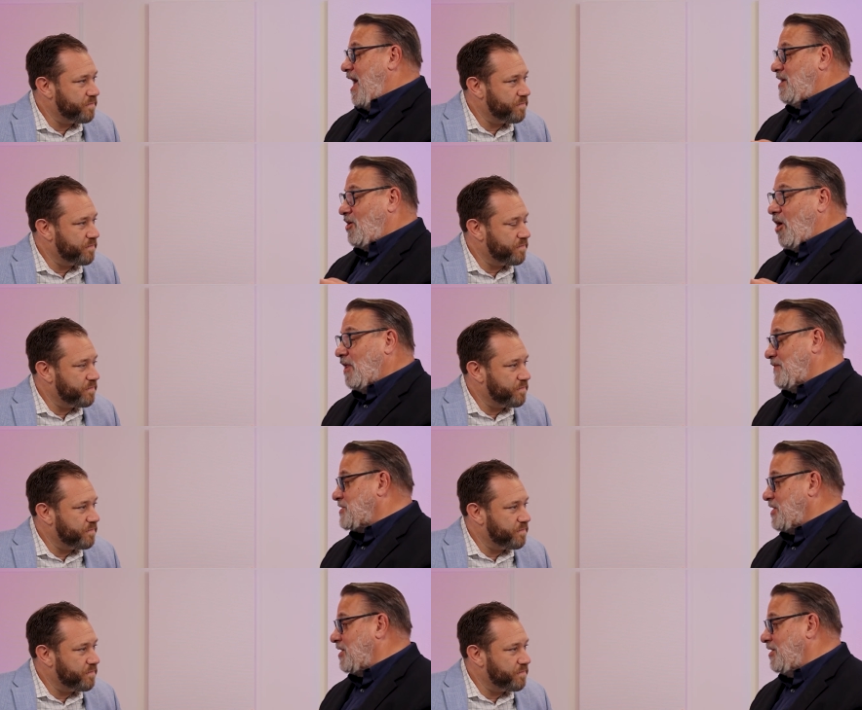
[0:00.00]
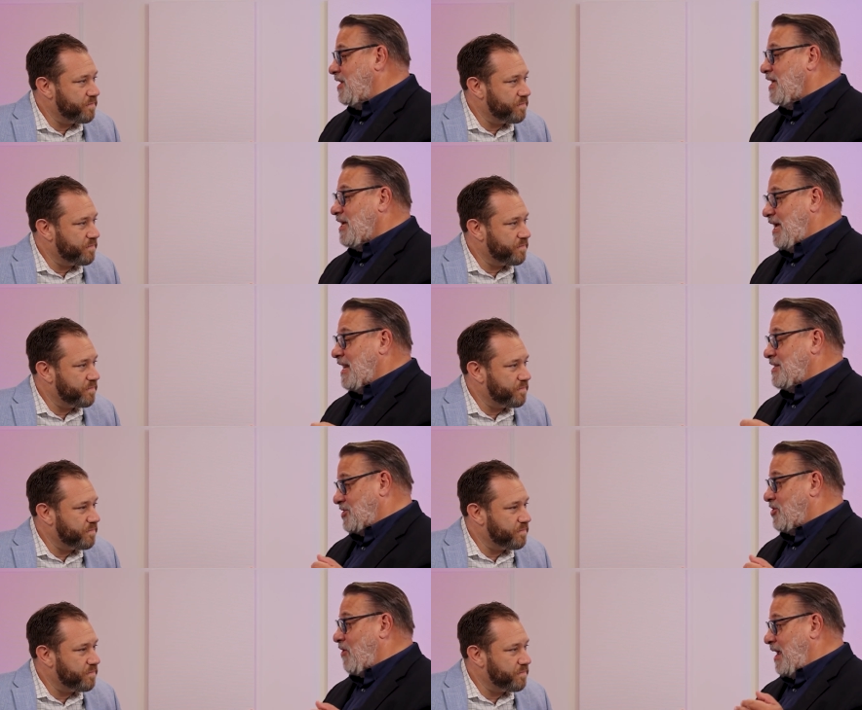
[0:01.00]
Speaker 1: and all of a sudden it is a
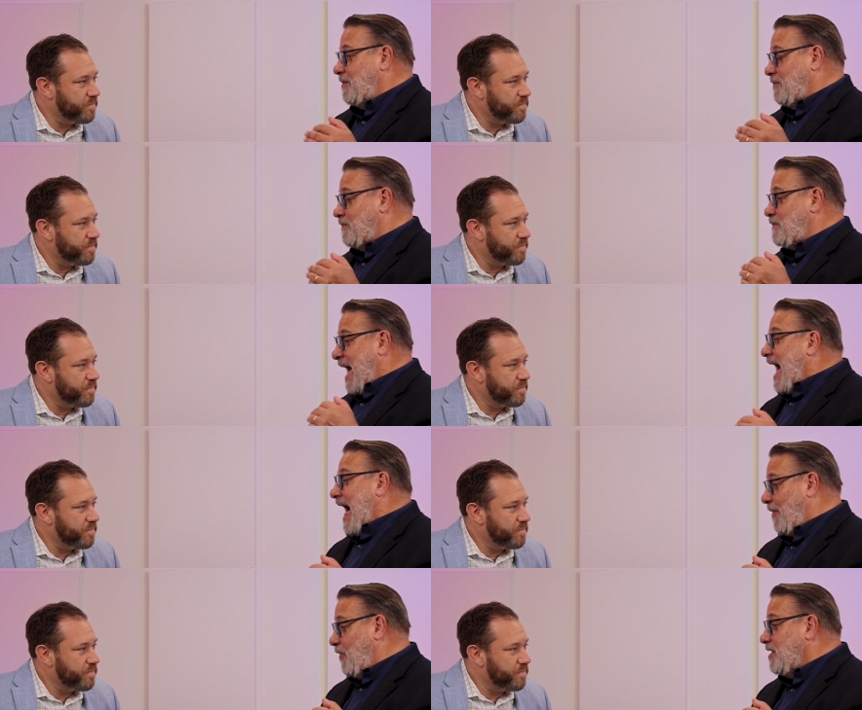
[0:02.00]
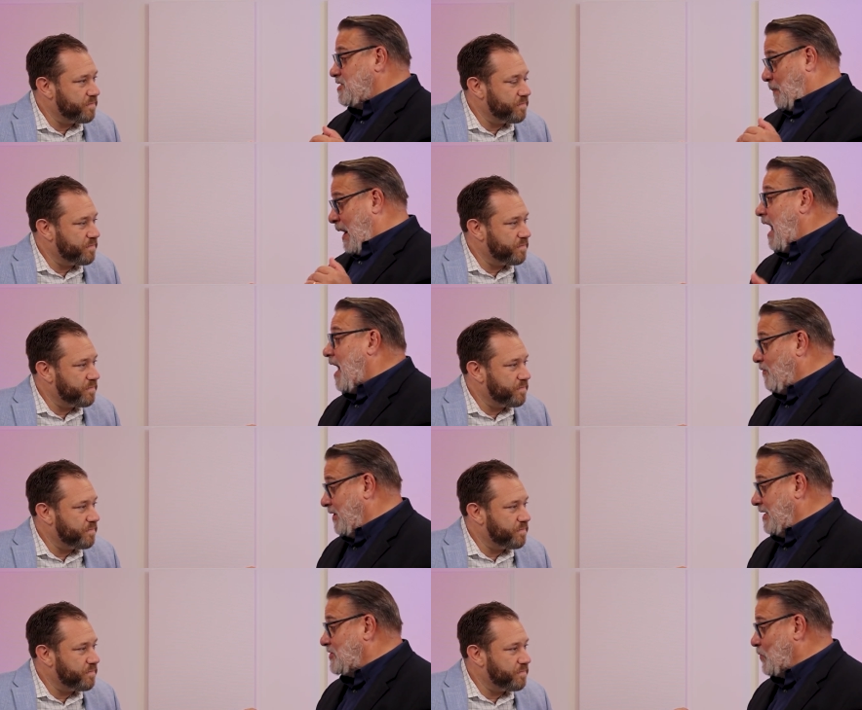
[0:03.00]
great path to
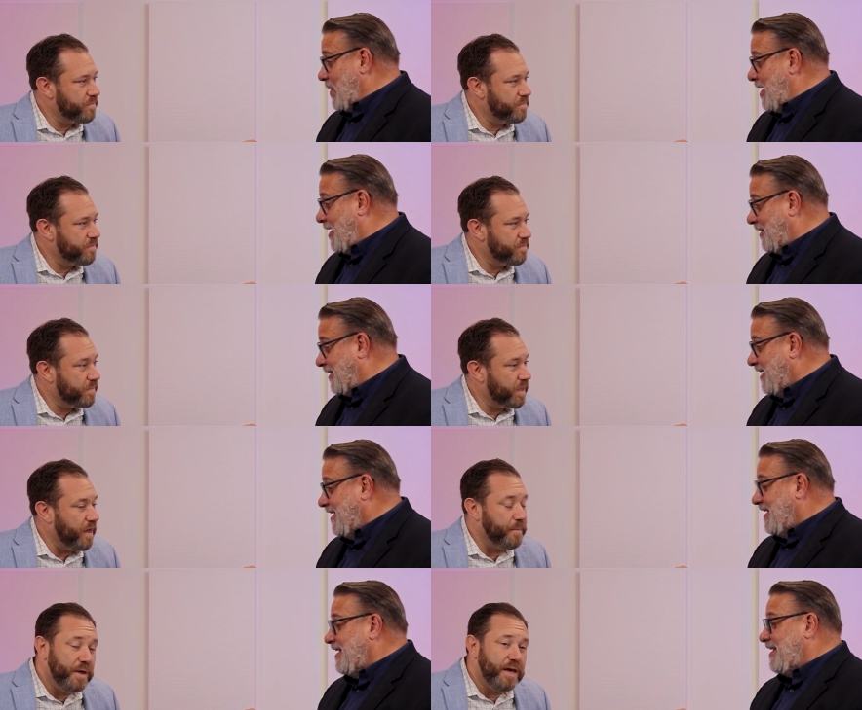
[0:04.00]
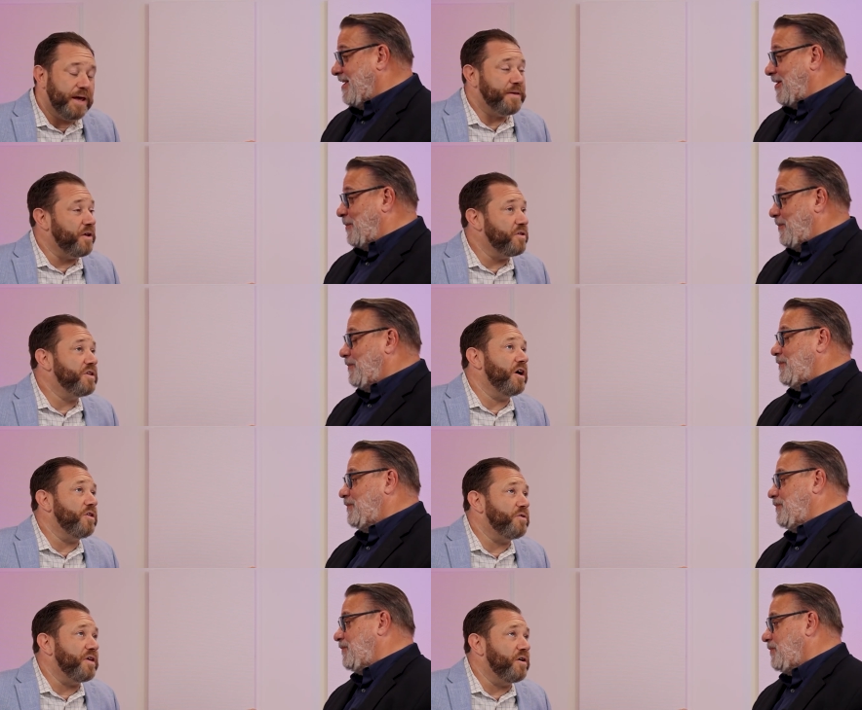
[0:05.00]
poverty as well.
Speaker 2: Yep. The other the
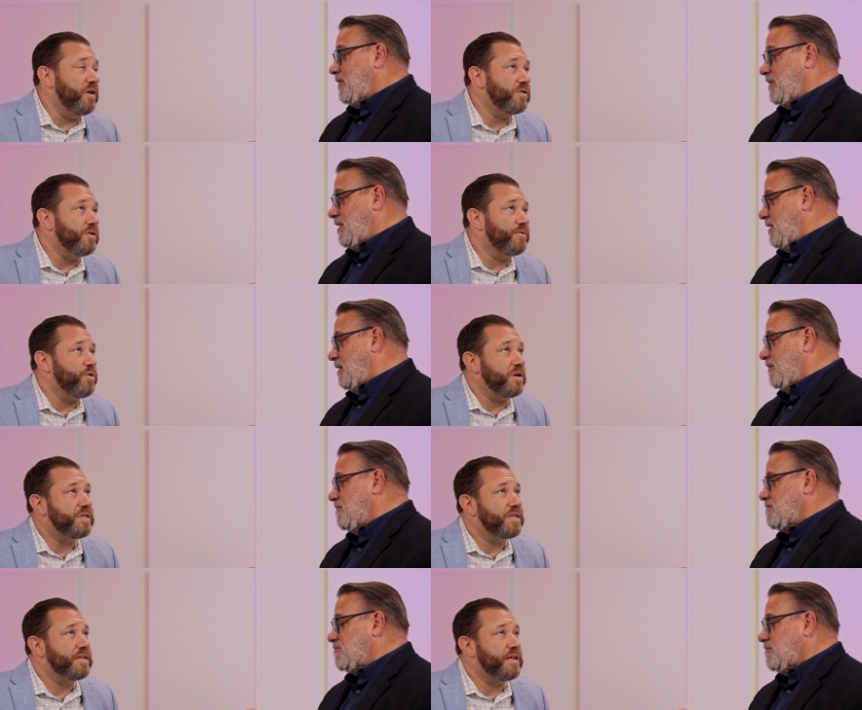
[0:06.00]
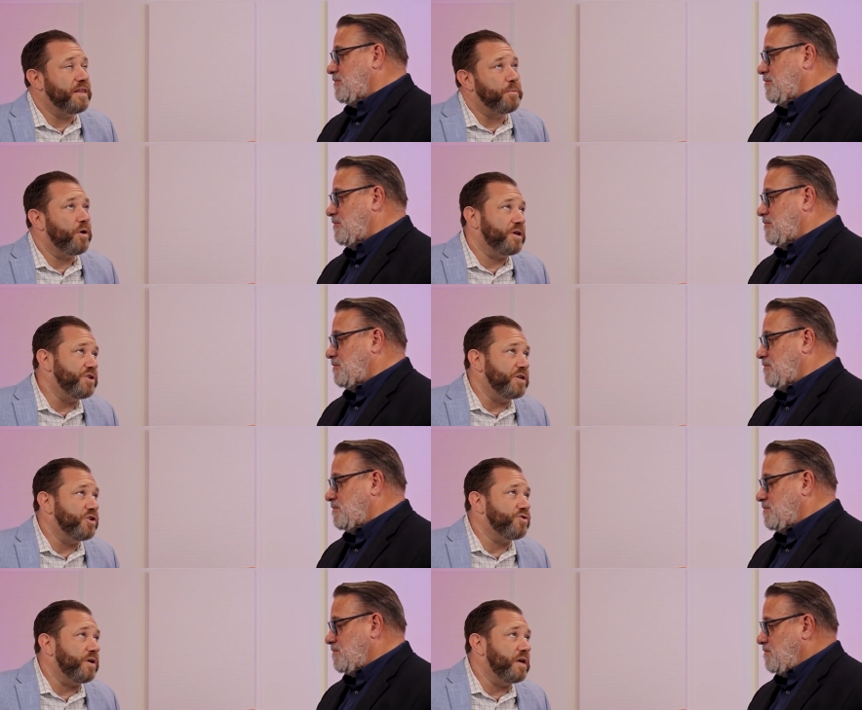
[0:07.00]
other thing also, of course, in the mortgage
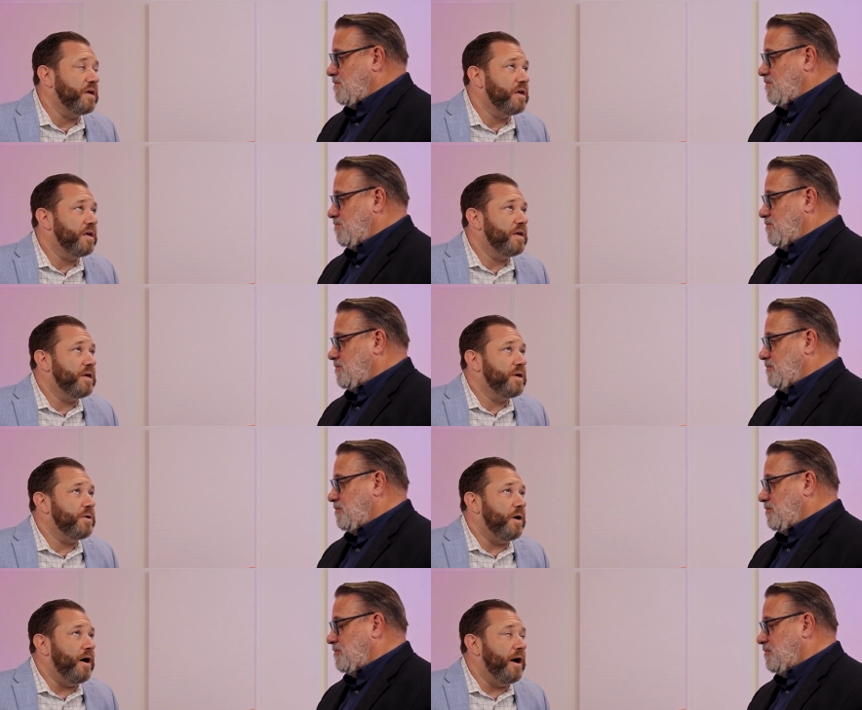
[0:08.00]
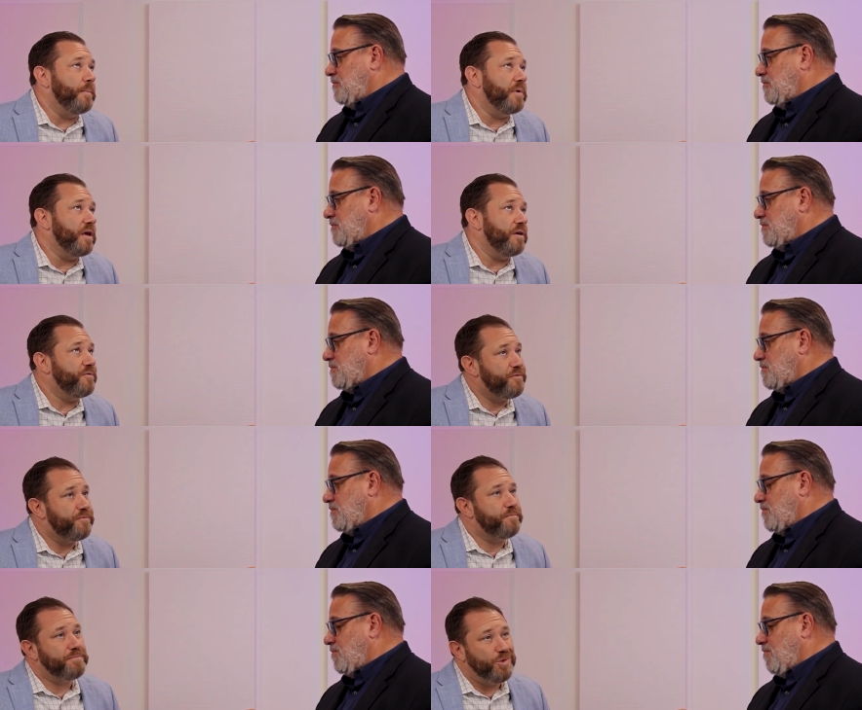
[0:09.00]
industry, um, if
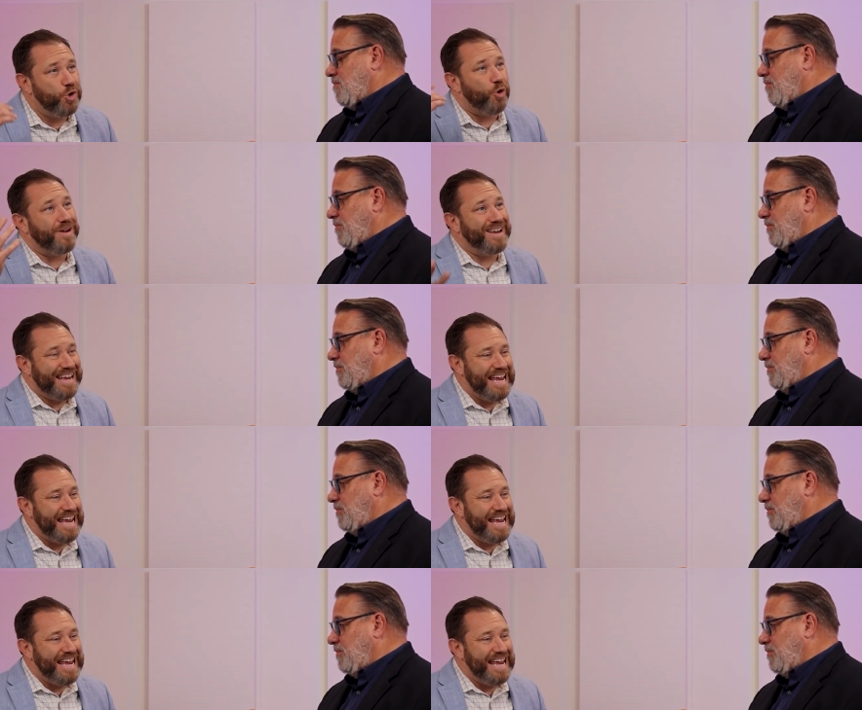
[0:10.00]
your in-